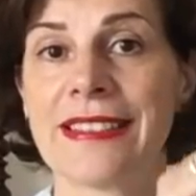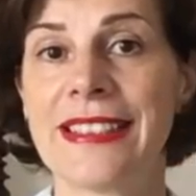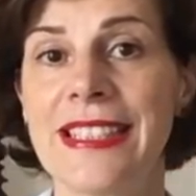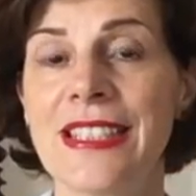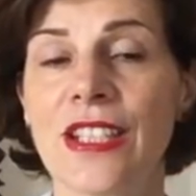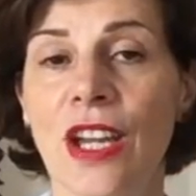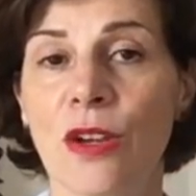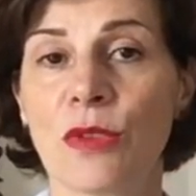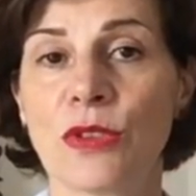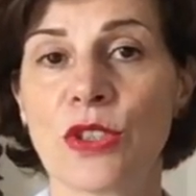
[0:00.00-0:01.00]
These
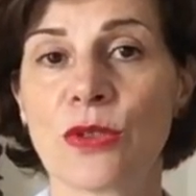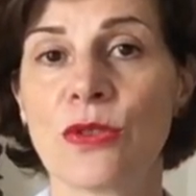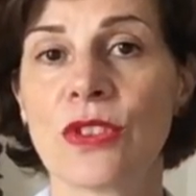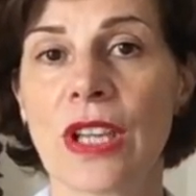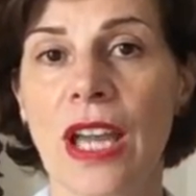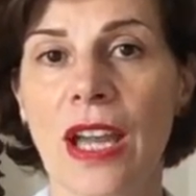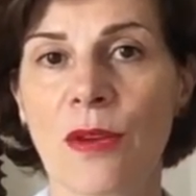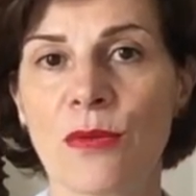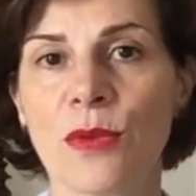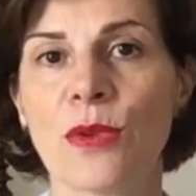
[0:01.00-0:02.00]
were the shoes I
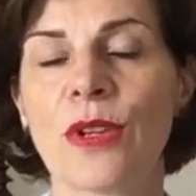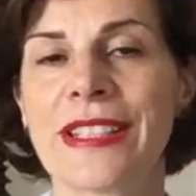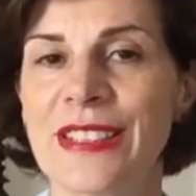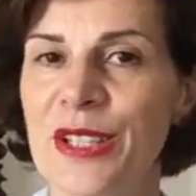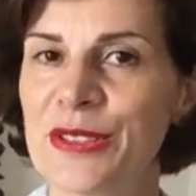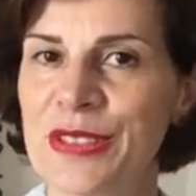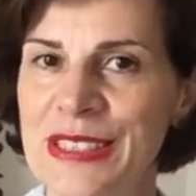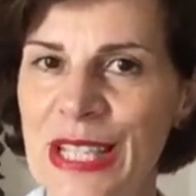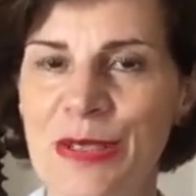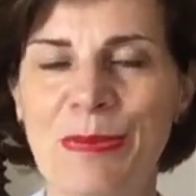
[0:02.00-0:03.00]
wore in the
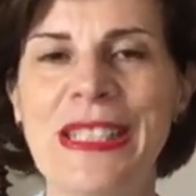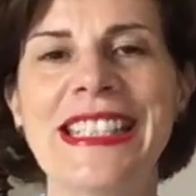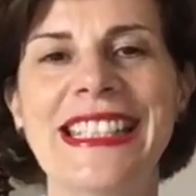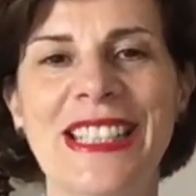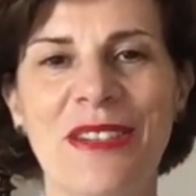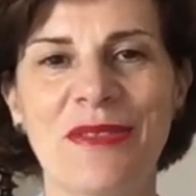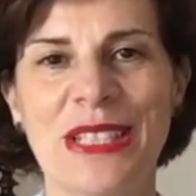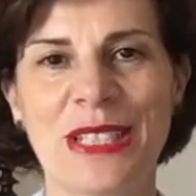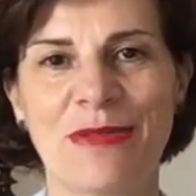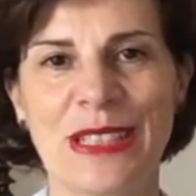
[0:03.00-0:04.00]
outfit at the beginning of
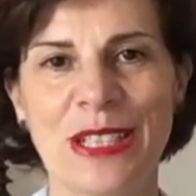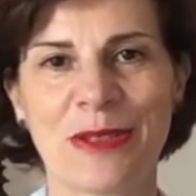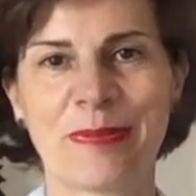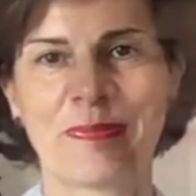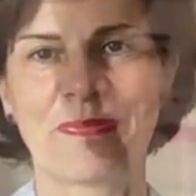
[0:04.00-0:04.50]
this video.